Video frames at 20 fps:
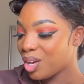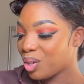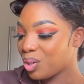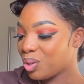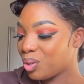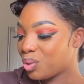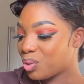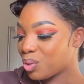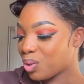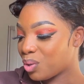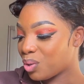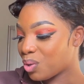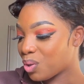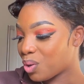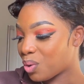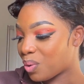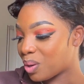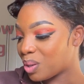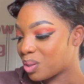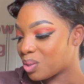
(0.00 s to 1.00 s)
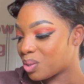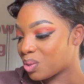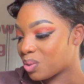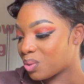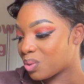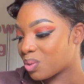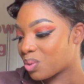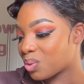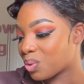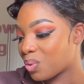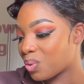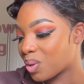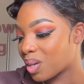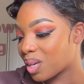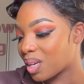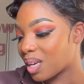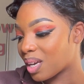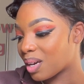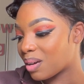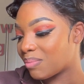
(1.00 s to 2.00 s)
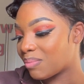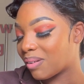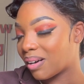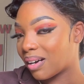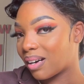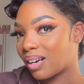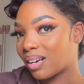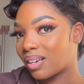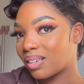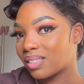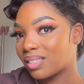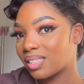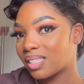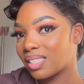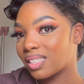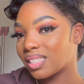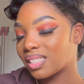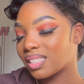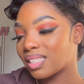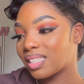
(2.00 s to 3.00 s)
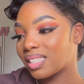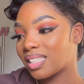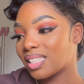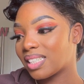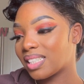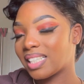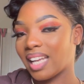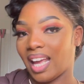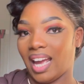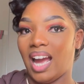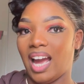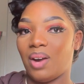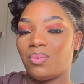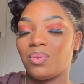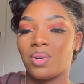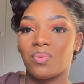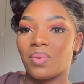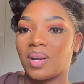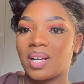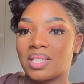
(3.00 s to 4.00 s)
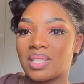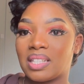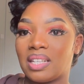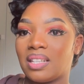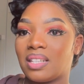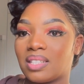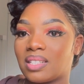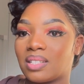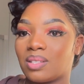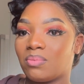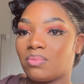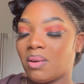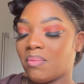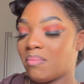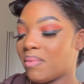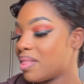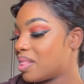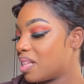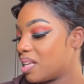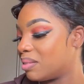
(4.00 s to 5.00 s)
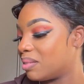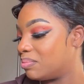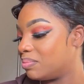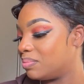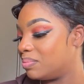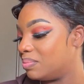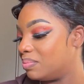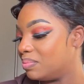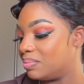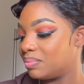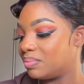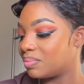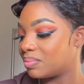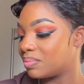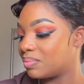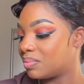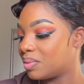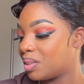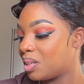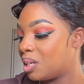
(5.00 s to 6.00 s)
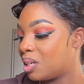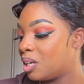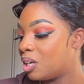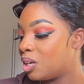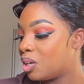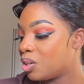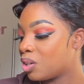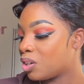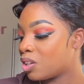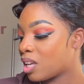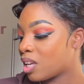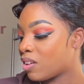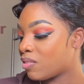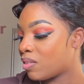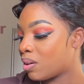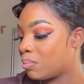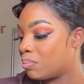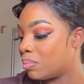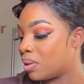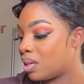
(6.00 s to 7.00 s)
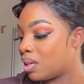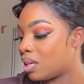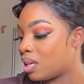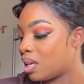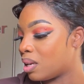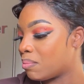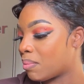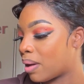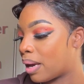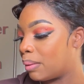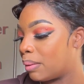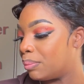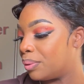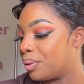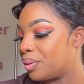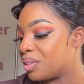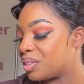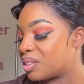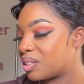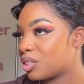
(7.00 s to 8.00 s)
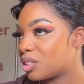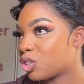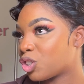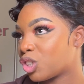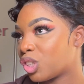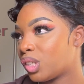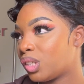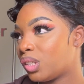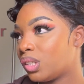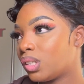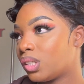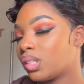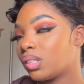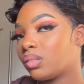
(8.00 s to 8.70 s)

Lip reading: You don't know what you're talking about. Nah, I wouldn't want to say this to my mother. You never been in my position.